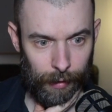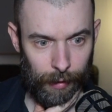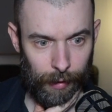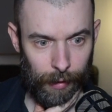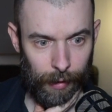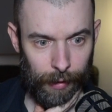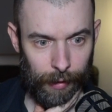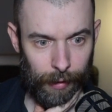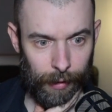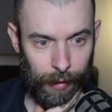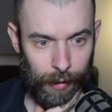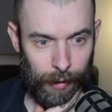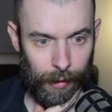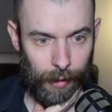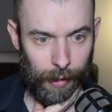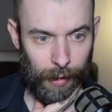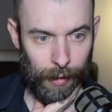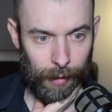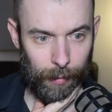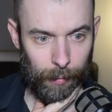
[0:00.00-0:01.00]
a
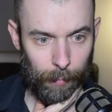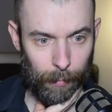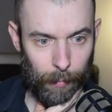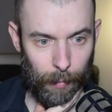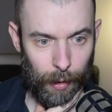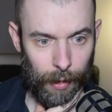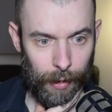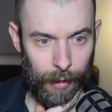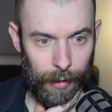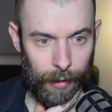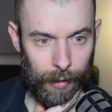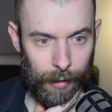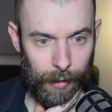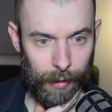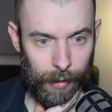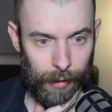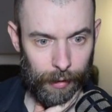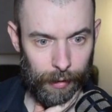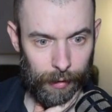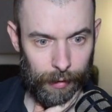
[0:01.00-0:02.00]
kick
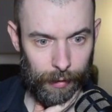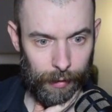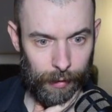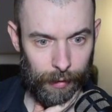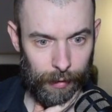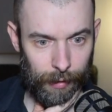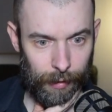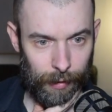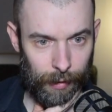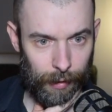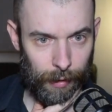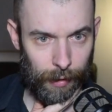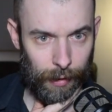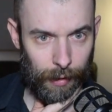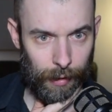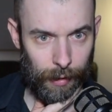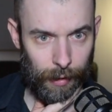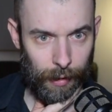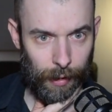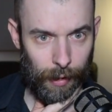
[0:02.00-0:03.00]
mic,
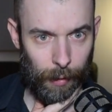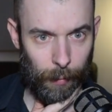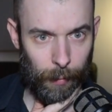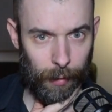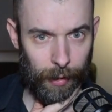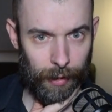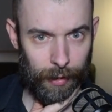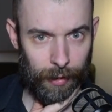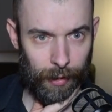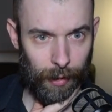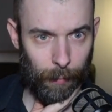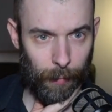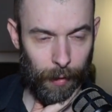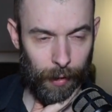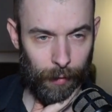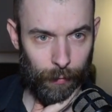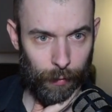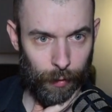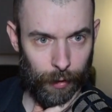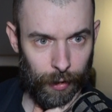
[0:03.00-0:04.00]
and we need something for